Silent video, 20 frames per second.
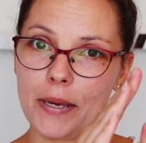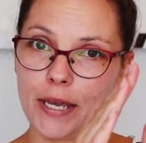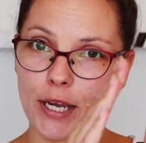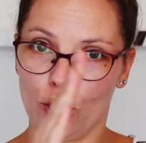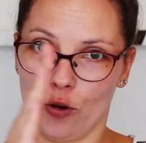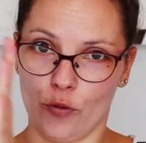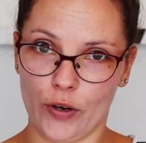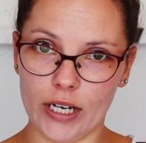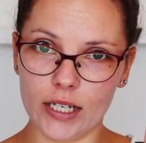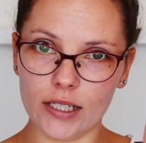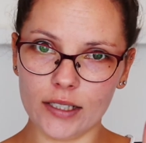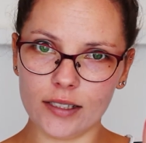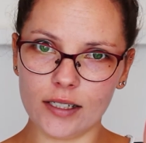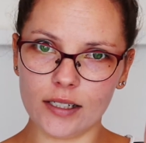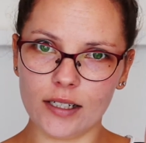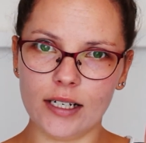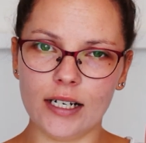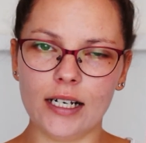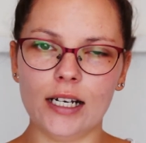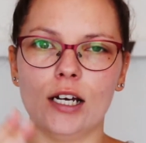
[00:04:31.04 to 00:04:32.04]

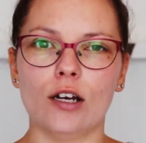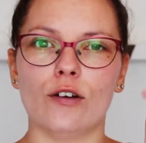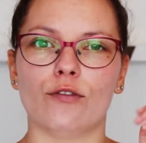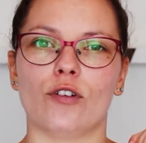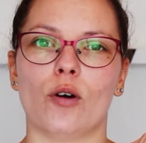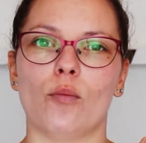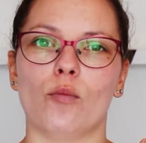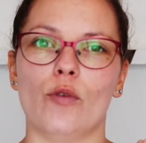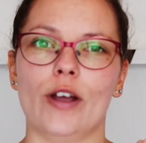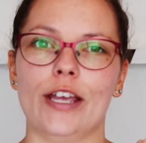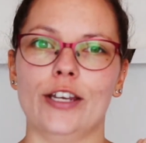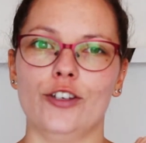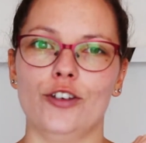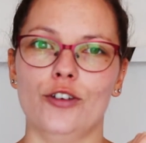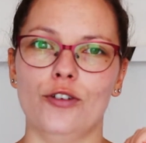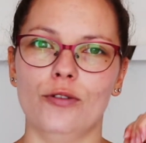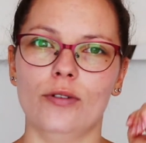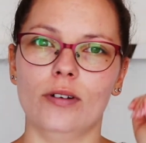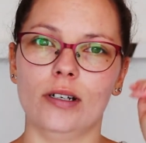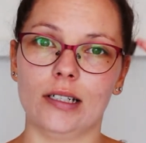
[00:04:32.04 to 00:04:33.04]
period from
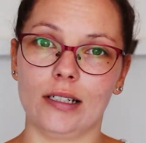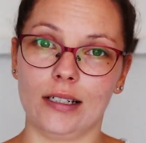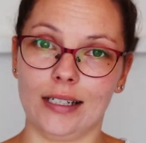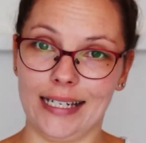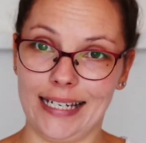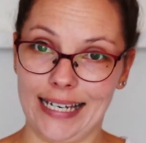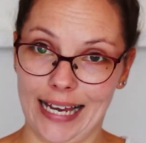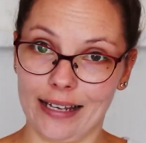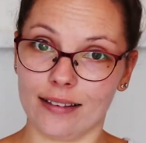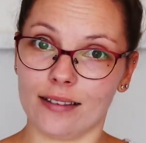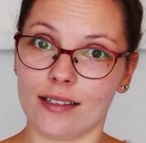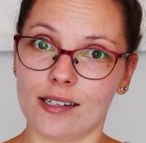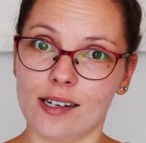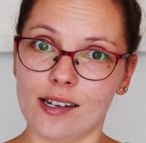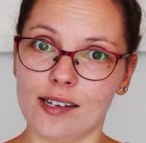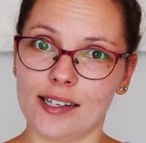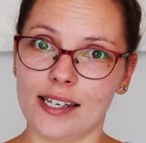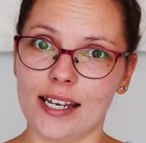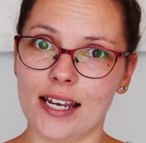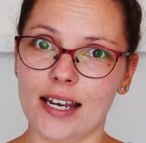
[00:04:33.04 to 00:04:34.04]
when you get
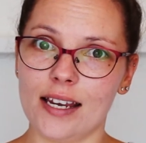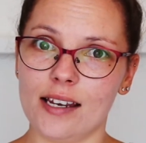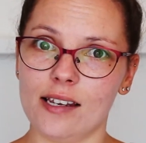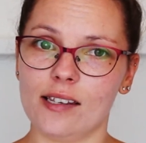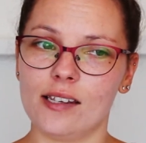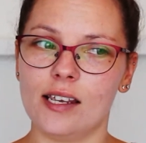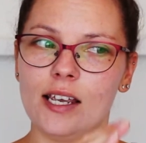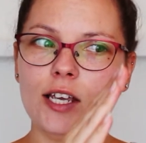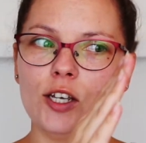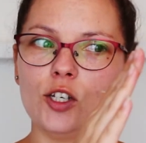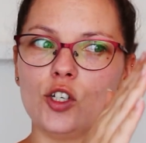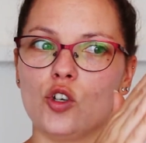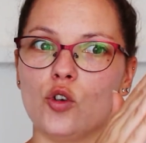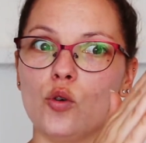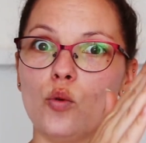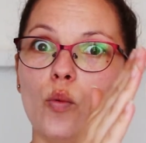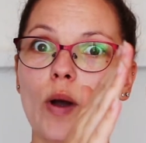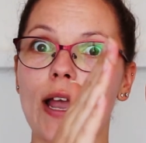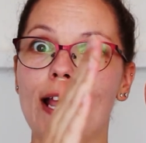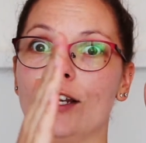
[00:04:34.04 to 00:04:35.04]
the disease
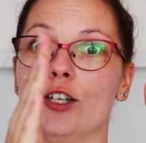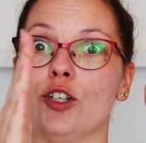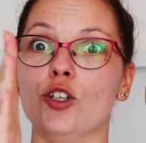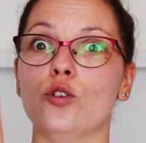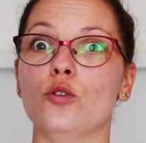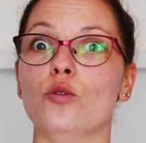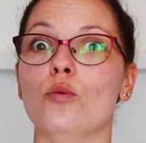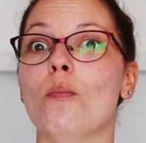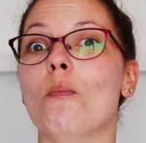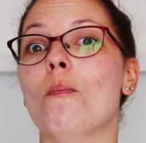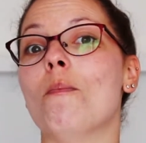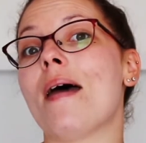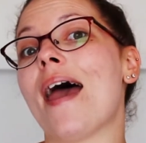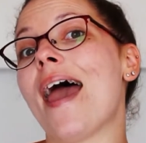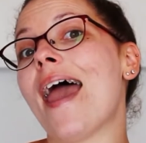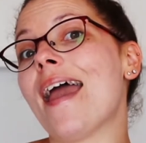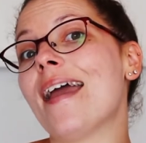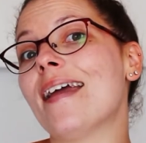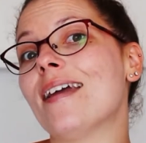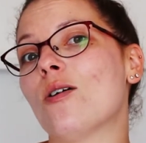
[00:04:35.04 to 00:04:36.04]
to when you
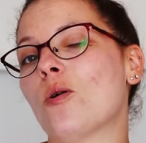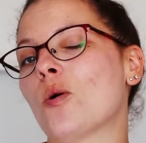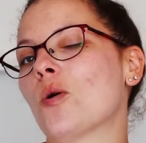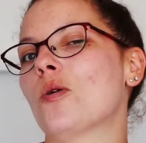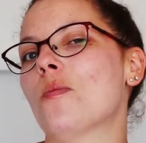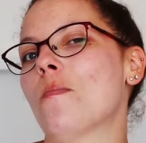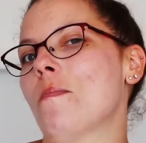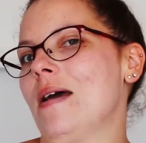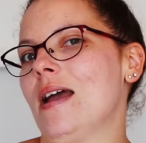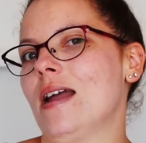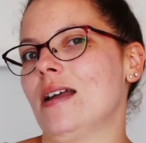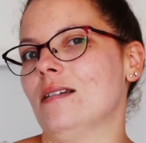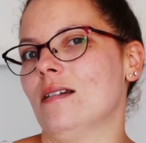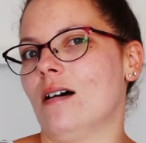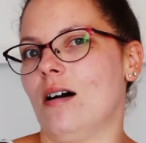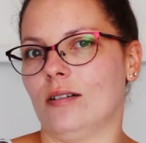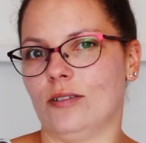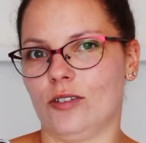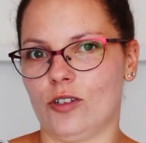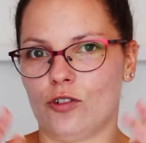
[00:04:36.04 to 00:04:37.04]
may or
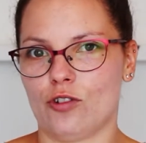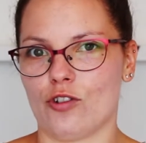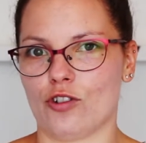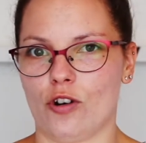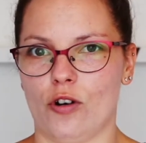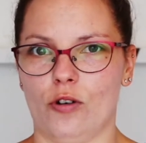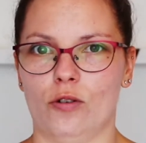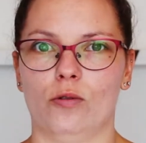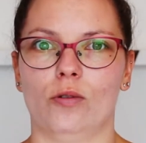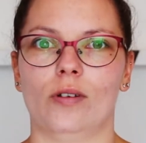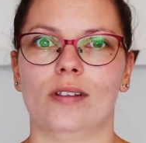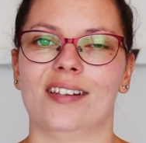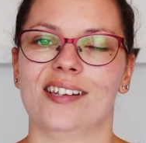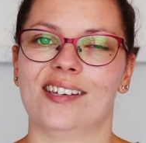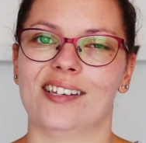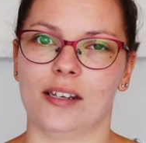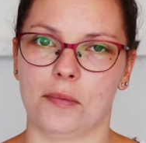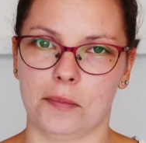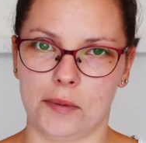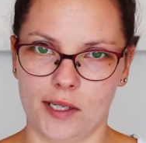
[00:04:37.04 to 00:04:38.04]
may not show
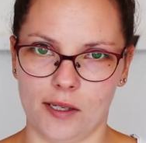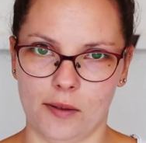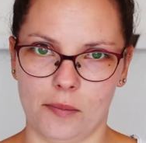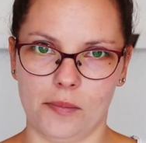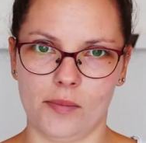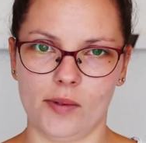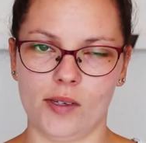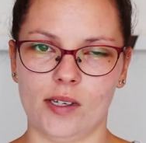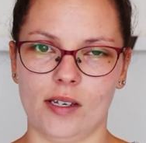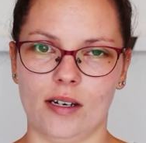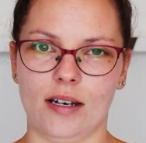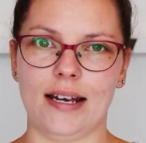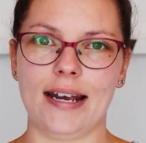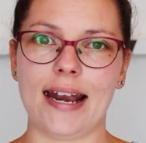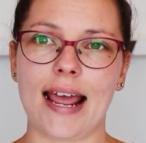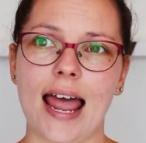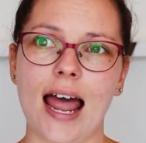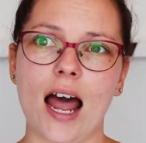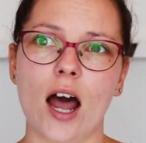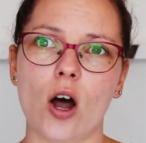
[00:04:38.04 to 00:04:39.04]
the symptoms.
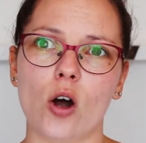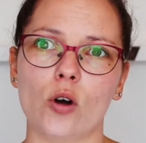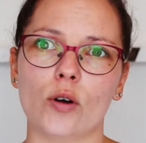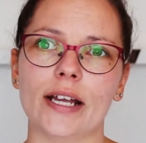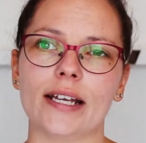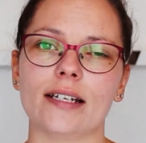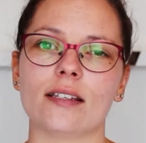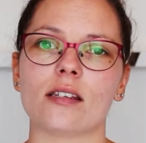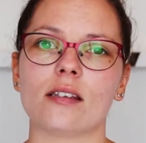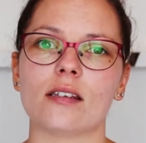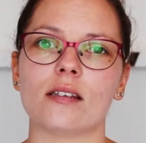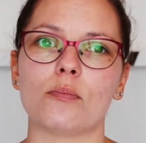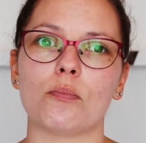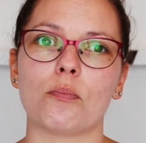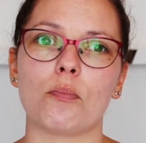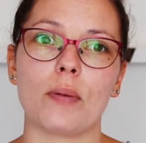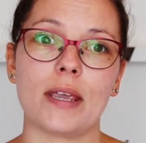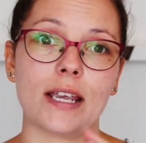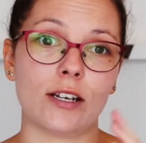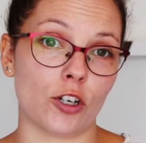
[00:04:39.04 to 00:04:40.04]
Now,
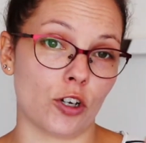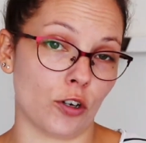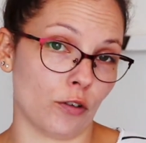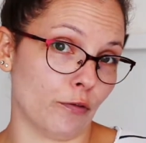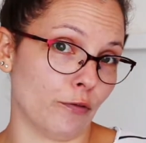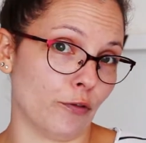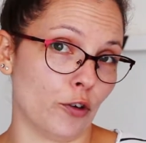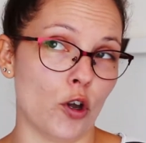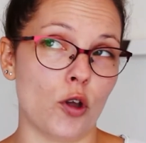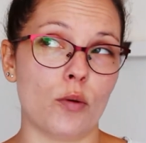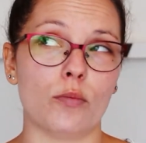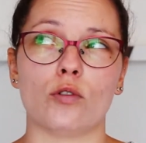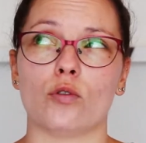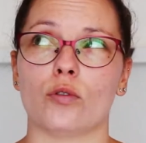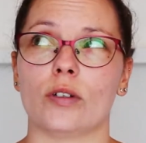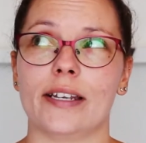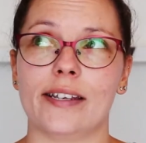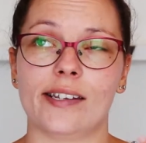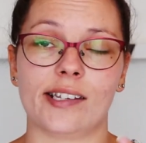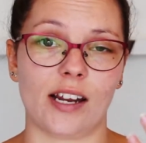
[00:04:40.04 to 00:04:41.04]
it's been
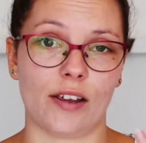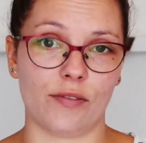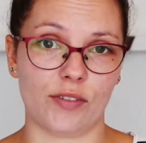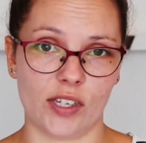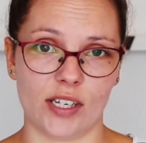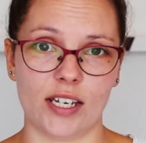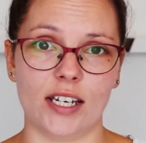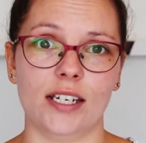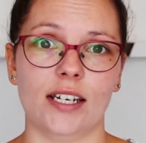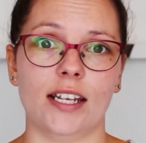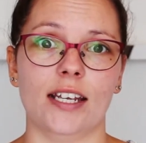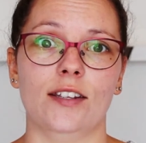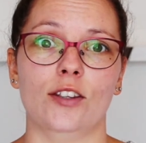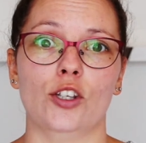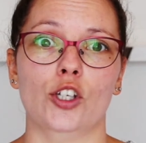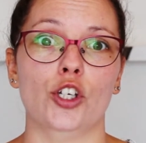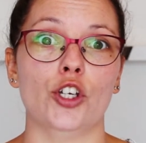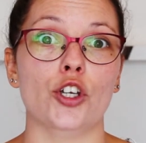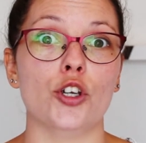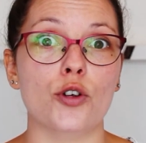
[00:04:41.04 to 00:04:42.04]
confirmed, or at least I've seen
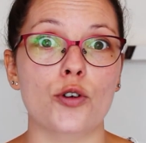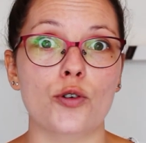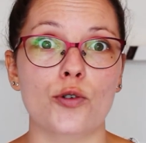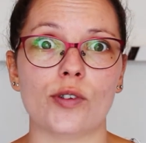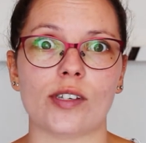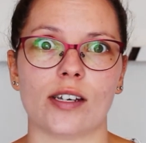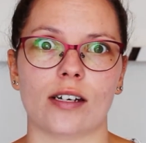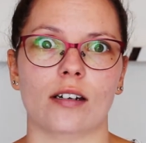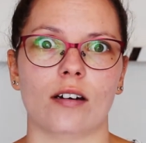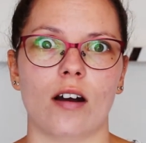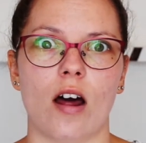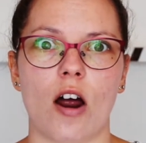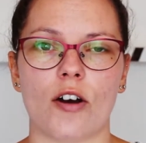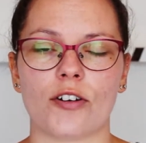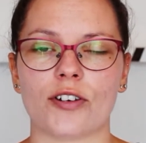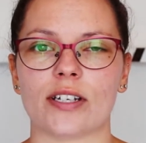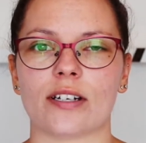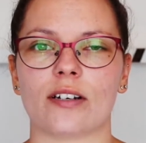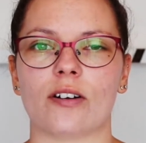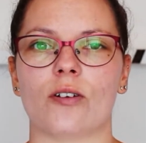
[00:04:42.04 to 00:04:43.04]
in the news and in
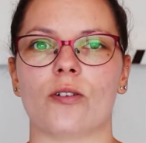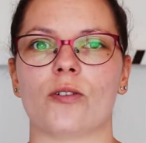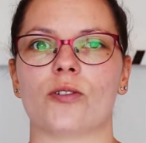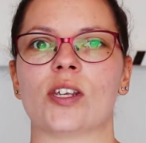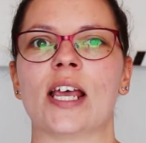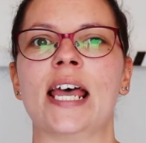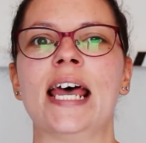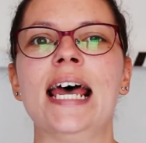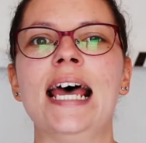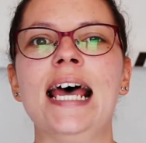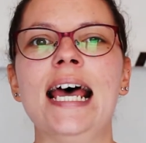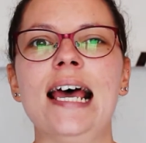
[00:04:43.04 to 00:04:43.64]
articles,